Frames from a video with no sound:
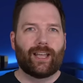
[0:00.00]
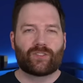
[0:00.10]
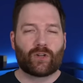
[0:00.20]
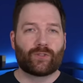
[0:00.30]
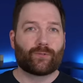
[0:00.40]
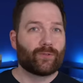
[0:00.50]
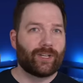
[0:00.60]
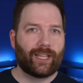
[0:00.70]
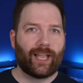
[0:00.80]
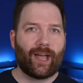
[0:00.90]
and starts
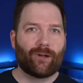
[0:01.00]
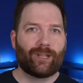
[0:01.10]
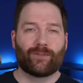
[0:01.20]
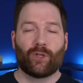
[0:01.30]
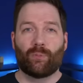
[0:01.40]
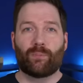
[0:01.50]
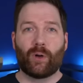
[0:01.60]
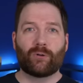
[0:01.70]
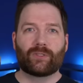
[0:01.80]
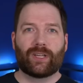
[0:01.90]
freaking out, even though
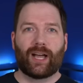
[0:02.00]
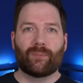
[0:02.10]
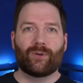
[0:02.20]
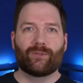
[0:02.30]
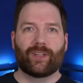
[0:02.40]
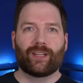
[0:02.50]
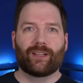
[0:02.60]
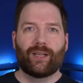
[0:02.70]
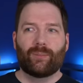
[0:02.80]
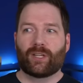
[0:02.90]
Beau's not moving
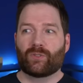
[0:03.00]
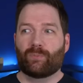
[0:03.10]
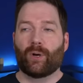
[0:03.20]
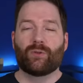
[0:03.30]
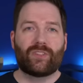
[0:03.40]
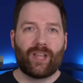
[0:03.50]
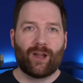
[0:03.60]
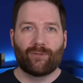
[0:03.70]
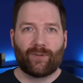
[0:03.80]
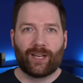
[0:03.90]
because Beau's
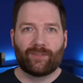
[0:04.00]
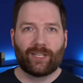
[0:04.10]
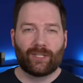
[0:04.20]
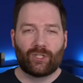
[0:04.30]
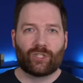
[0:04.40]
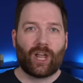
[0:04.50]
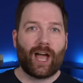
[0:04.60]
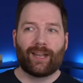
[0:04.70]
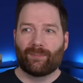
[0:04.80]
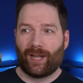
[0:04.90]
terrified of getting
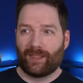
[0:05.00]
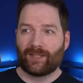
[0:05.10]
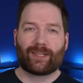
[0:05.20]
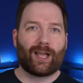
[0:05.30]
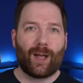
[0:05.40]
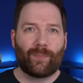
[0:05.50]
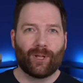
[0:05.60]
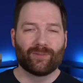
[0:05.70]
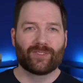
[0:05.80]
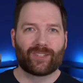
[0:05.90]
shot by this cop all of a